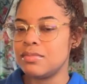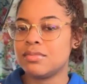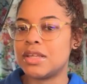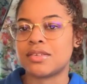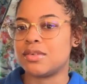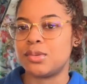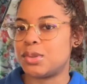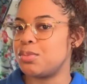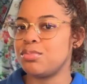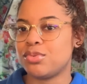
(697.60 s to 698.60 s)
That's no,
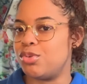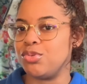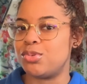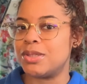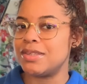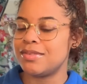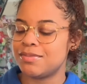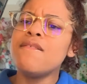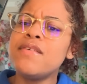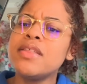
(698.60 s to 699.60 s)
don't do it.
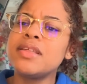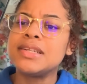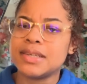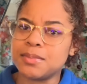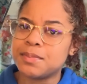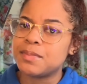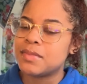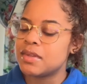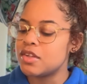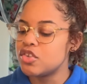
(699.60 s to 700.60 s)
5th tip.
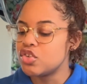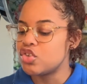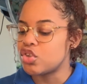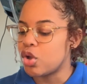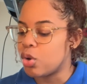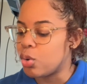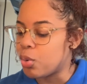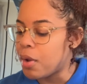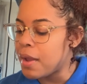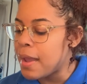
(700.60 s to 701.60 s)

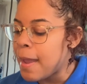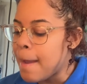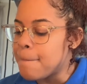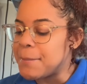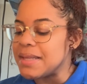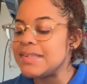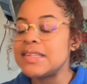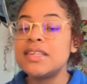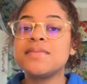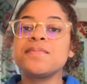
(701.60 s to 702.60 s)
So
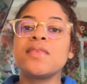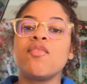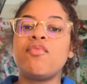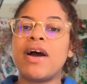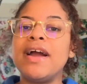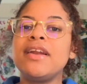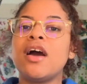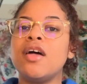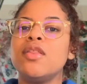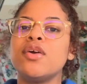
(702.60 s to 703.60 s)
basically, find
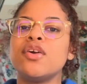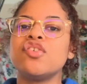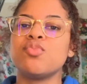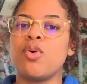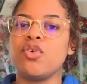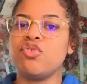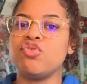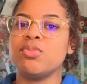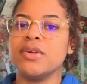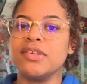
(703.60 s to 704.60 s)
other small
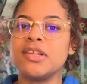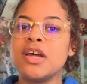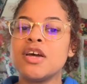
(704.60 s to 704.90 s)
YouTubers.